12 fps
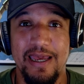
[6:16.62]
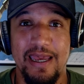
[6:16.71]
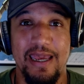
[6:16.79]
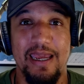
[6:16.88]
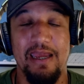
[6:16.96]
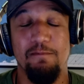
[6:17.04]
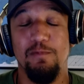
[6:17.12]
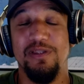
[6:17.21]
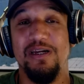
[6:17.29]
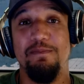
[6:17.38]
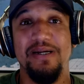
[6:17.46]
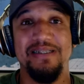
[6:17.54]
And with
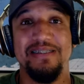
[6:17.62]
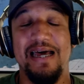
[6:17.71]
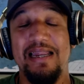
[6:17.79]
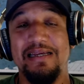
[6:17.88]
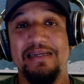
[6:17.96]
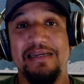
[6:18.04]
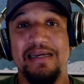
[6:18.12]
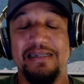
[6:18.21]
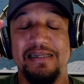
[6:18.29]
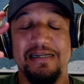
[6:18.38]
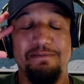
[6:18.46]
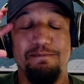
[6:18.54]
their mentality
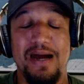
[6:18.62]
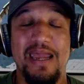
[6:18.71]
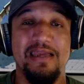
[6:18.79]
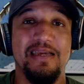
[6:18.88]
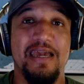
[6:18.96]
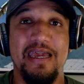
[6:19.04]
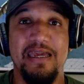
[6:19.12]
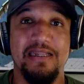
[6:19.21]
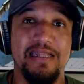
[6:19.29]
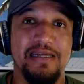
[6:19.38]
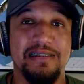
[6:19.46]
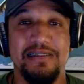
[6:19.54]
and their mind game,
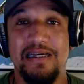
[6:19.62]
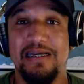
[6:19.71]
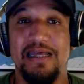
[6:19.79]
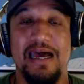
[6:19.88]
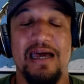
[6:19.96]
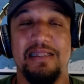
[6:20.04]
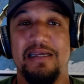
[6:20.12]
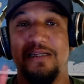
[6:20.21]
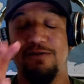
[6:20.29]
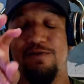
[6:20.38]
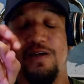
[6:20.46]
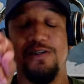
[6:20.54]
they say that the
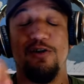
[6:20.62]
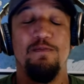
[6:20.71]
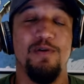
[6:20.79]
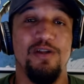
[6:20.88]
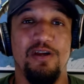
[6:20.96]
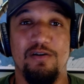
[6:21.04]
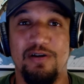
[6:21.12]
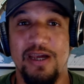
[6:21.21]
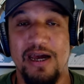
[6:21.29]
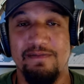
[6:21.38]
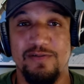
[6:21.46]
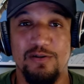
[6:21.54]
trans community only
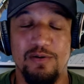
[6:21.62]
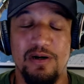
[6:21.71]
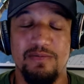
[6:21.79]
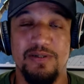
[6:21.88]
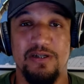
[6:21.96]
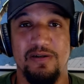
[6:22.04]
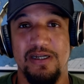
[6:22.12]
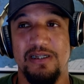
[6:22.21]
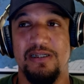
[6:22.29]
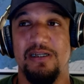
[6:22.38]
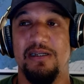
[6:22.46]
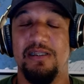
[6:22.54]
have two options.
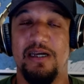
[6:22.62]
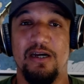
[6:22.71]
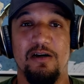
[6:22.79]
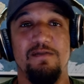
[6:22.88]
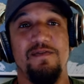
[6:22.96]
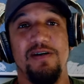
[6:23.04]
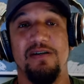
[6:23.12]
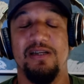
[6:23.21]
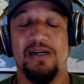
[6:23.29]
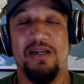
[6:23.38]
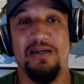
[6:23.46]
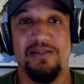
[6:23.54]
It's either the coffin or the
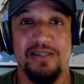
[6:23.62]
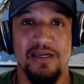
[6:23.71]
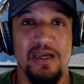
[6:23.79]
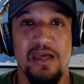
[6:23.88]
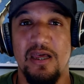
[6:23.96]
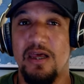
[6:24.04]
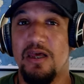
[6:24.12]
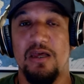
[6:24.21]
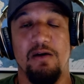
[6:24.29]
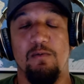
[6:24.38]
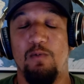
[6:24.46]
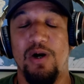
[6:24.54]
closet.
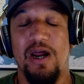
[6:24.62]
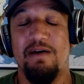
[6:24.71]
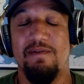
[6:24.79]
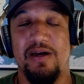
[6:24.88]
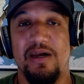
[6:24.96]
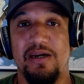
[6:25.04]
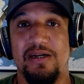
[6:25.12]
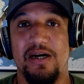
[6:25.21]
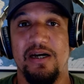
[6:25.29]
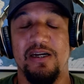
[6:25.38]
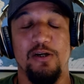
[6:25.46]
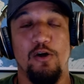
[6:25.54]
Where have I heard
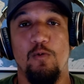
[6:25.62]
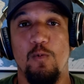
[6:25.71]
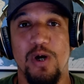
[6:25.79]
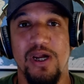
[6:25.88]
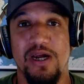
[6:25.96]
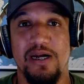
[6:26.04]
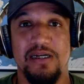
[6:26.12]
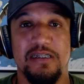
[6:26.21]
that? Nowhere.